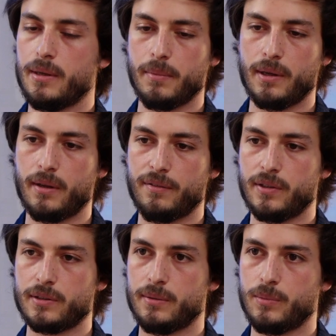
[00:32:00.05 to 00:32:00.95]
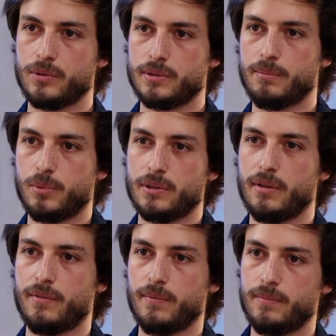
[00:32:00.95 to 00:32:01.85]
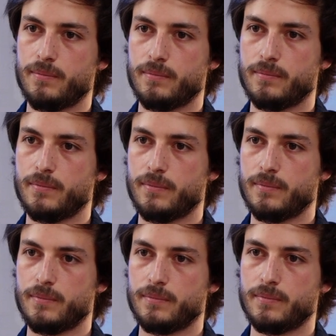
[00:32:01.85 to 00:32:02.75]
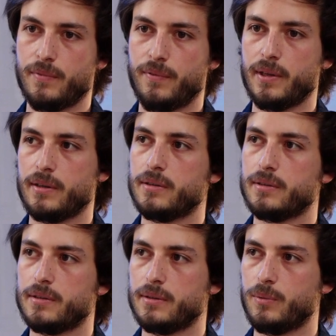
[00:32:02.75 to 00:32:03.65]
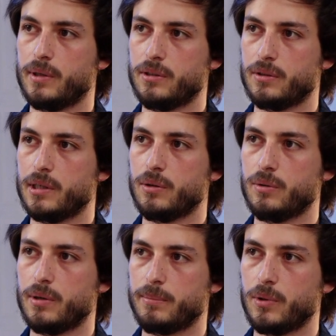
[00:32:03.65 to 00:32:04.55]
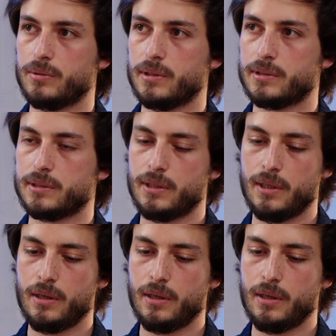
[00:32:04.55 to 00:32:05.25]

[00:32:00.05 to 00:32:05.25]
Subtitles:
But I think the most important thing when you go abroad is